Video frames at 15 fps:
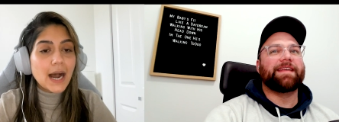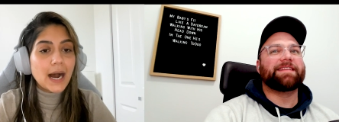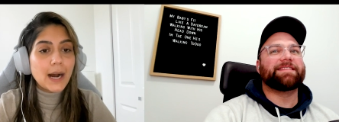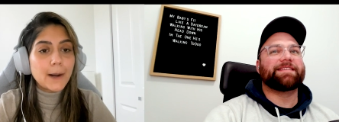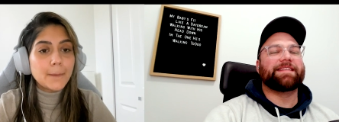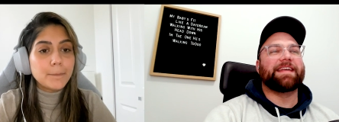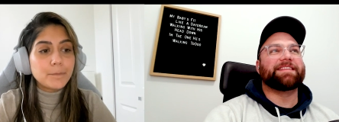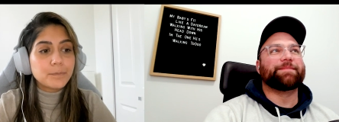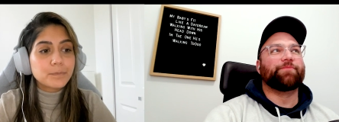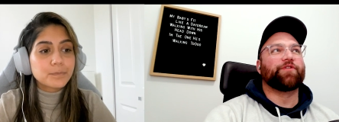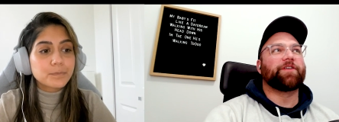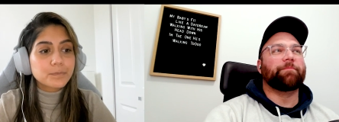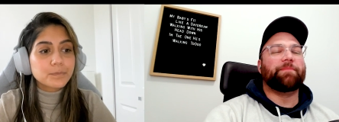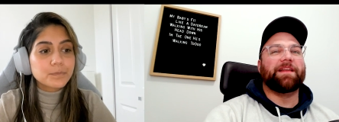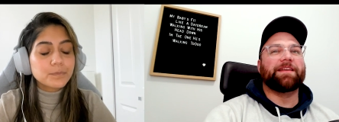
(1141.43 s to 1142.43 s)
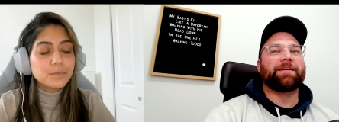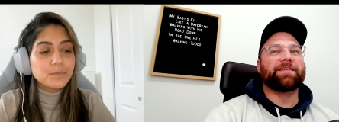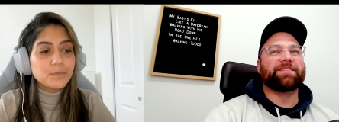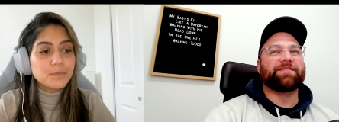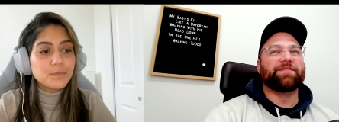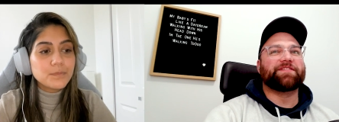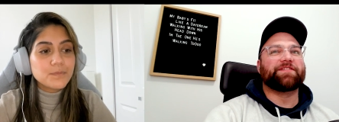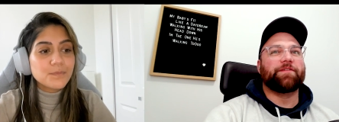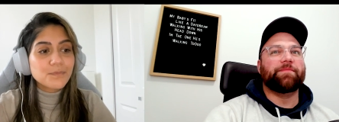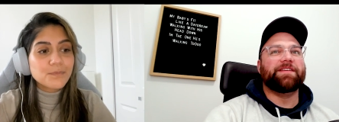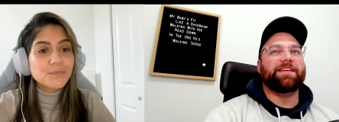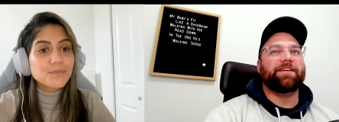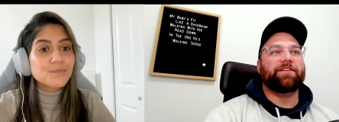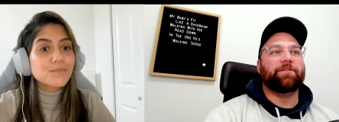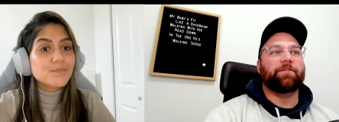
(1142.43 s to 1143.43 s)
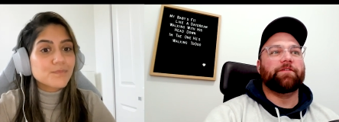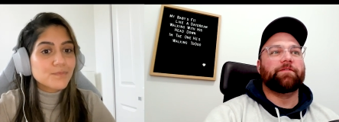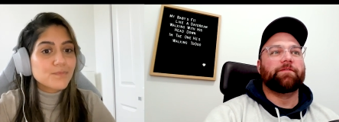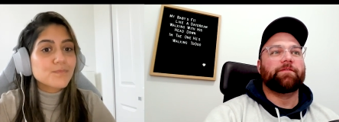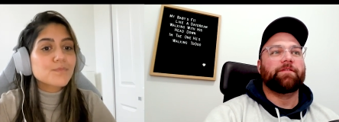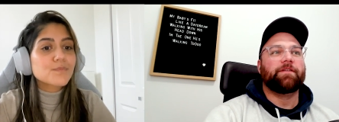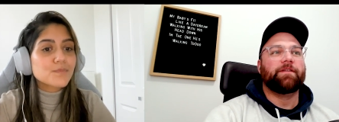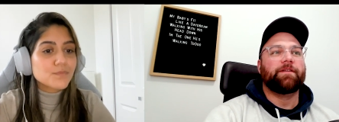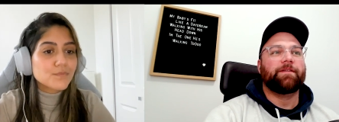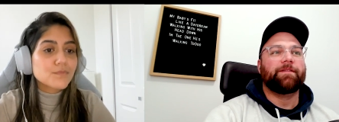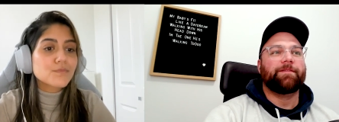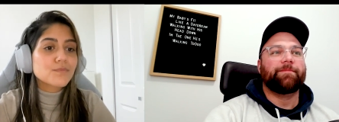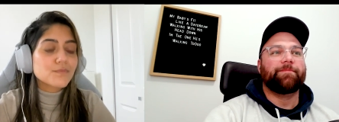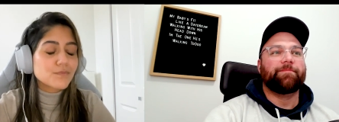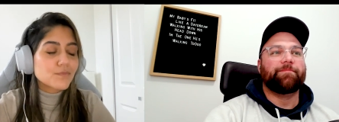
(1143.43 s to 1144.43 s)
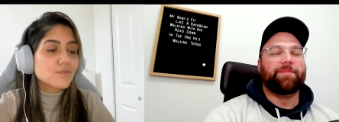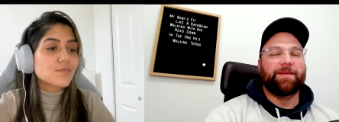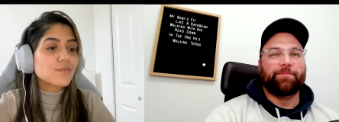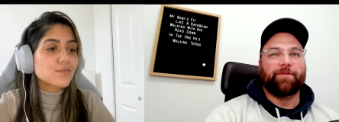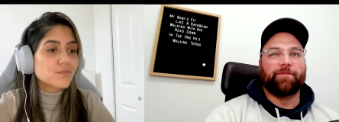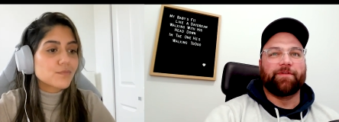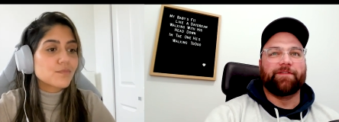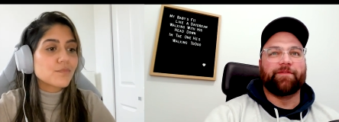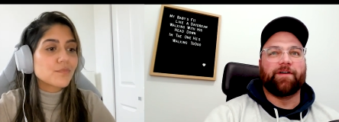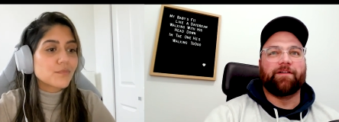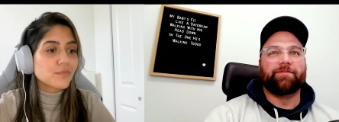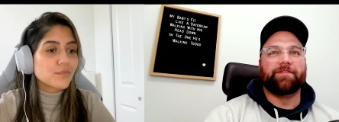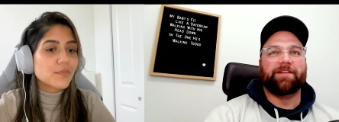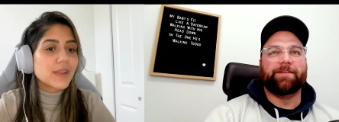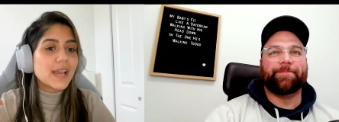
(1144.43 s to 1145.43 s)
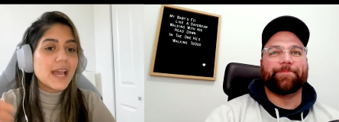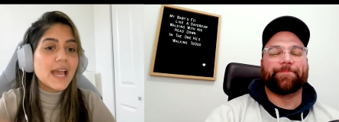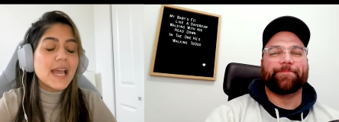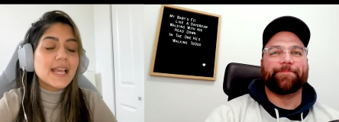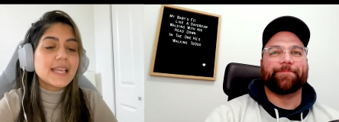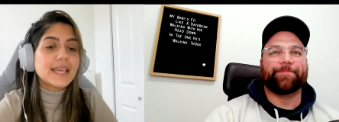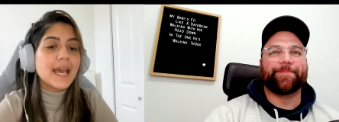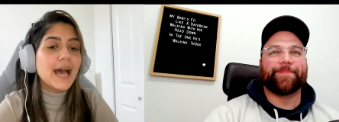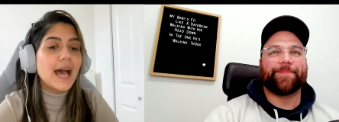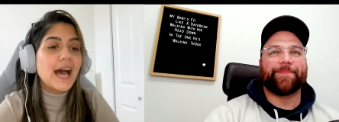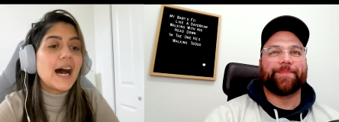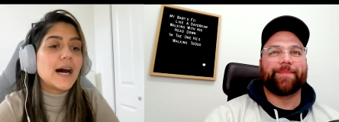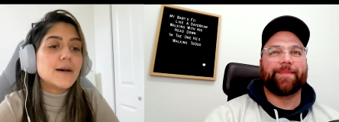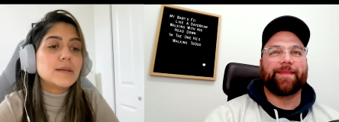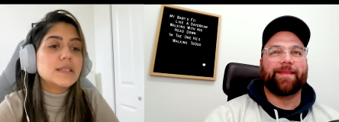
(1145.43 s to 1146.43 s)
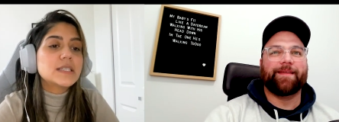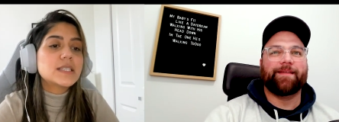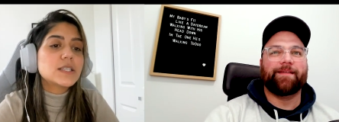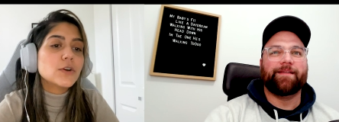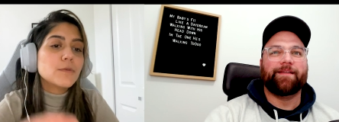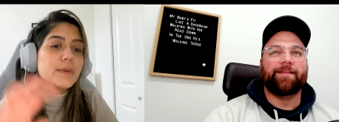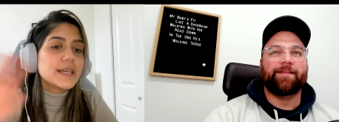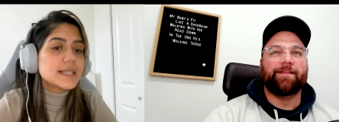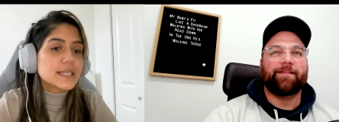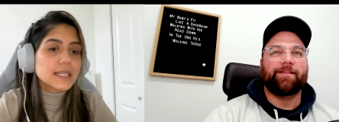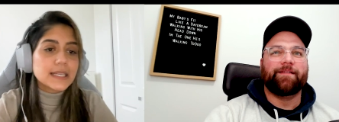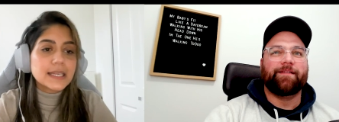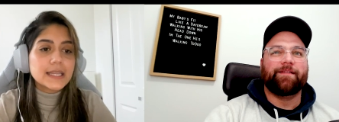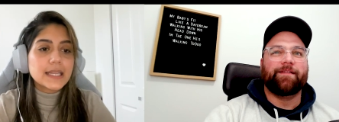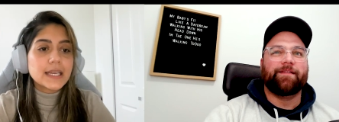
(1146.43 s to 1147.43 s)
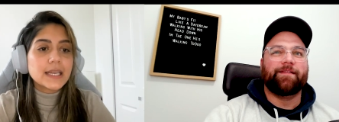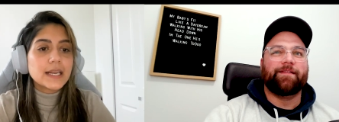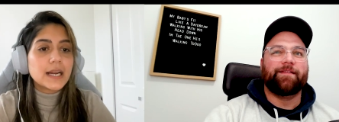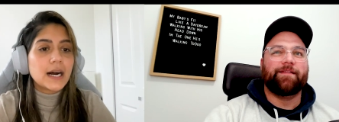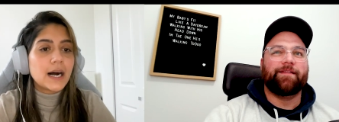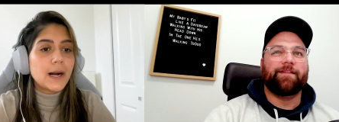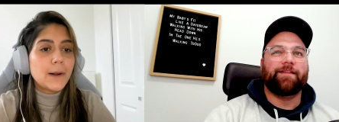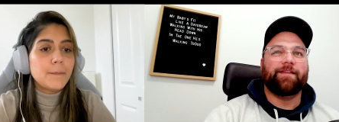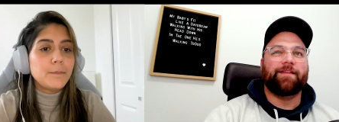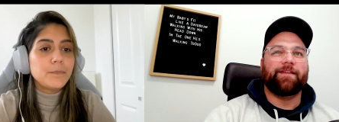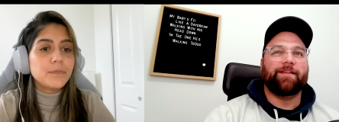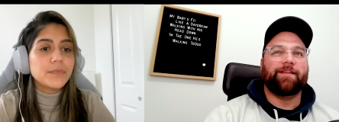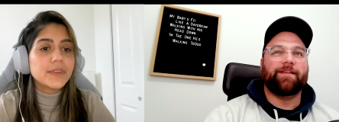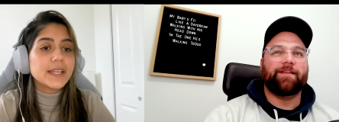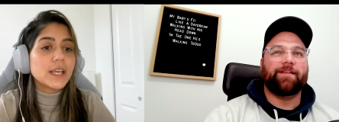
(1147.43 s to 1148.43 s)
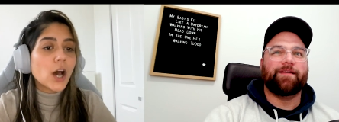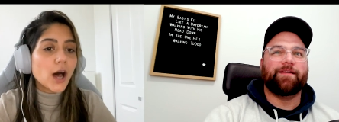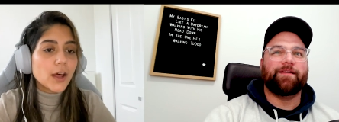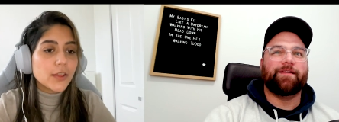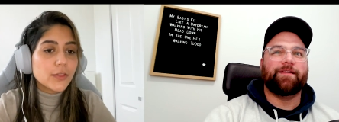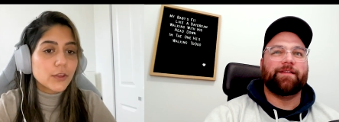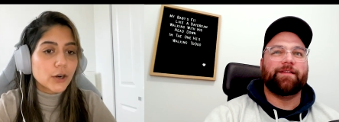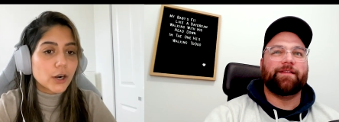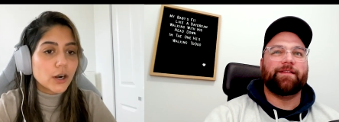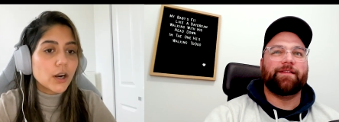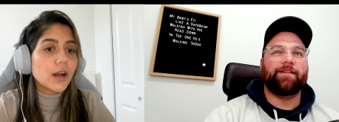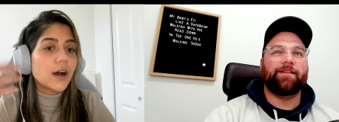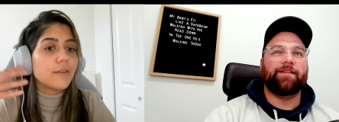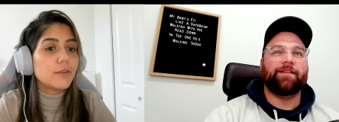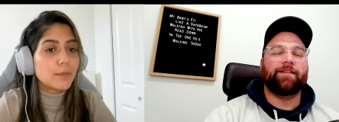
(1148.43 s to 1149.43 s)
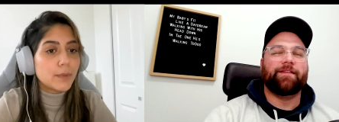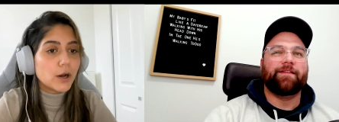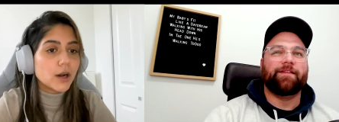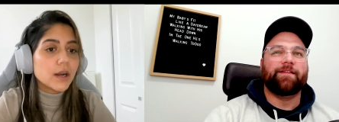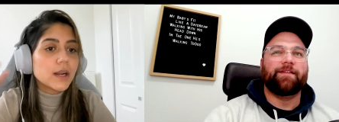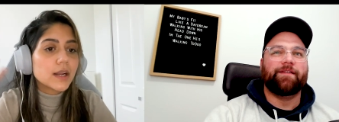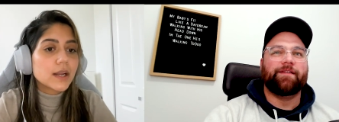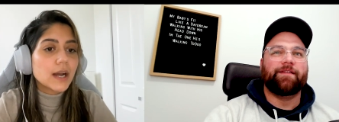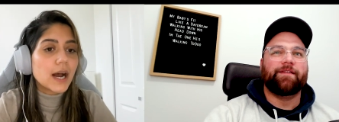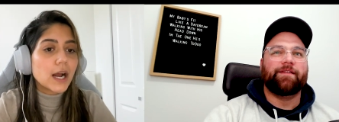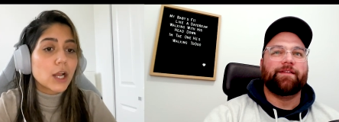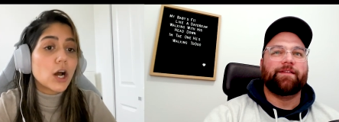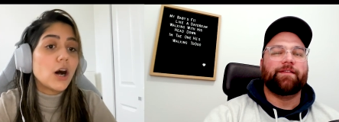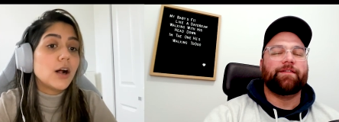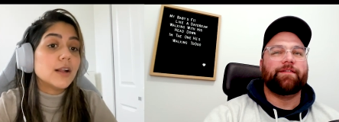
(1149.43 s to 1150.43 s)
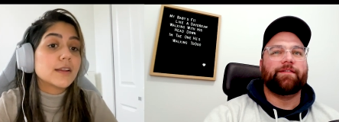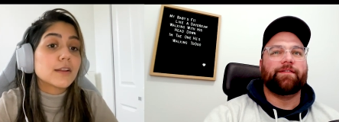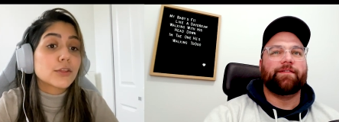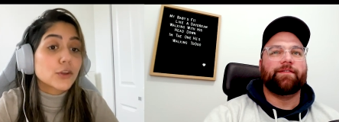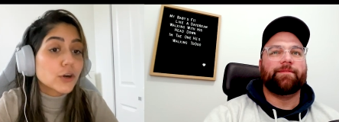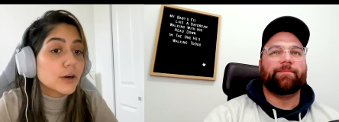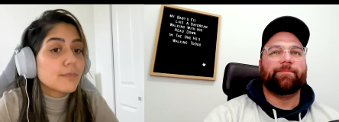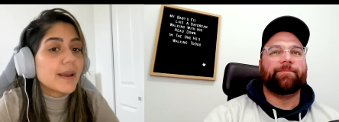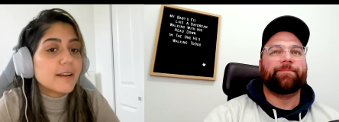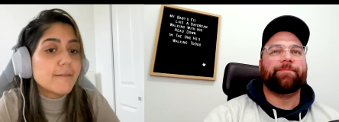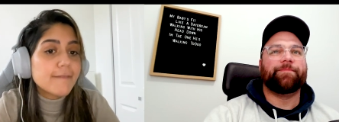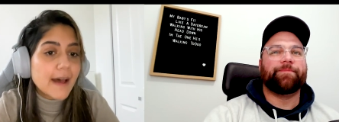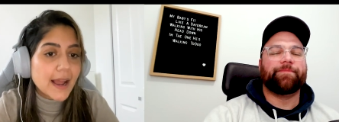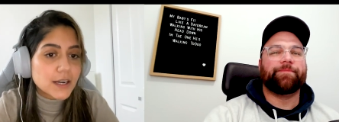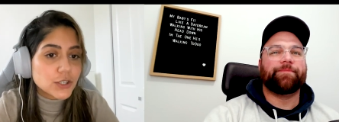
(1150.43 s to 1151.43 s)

Speaker 1: Um, that's that's more compelling because there's so many other people are involved, right?
Speaker 2: Yeah. So basically, the um, the author of a book uh, called "The Third Man Factor: